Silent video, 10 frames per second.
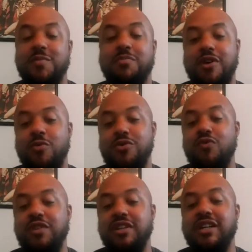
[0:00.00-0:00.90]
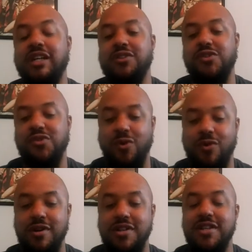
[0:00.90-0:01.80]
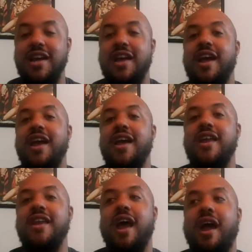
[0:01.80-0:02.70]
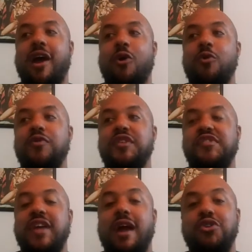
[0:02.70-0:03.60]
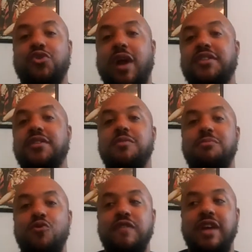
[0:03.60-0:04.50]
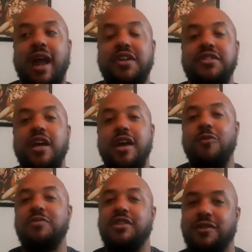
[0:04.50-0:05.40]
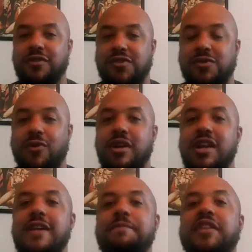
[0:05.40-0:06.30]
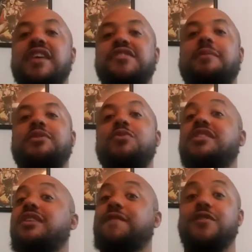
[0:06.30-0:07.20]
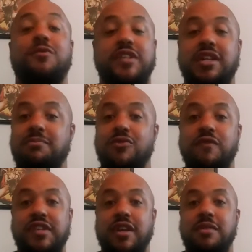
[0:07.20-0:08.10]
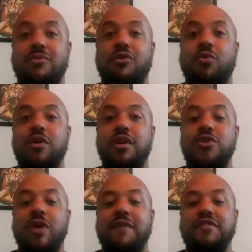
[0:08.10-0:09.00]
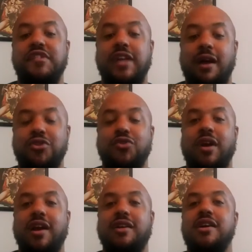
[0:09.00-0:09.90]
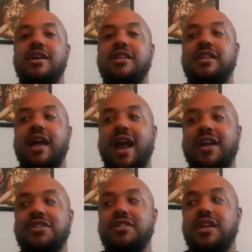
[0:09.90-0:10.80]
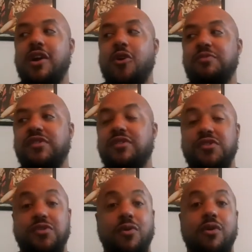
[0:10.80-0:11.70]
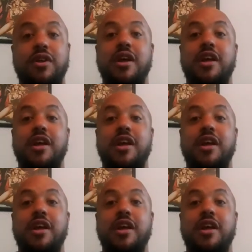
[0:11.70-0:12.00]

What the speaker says: But when you really look at the story and how the soundtrack to the movie actually helped tell the story, and that's something we definitely don't see in movies anymore, where you have a soundtrack that actually helps the story.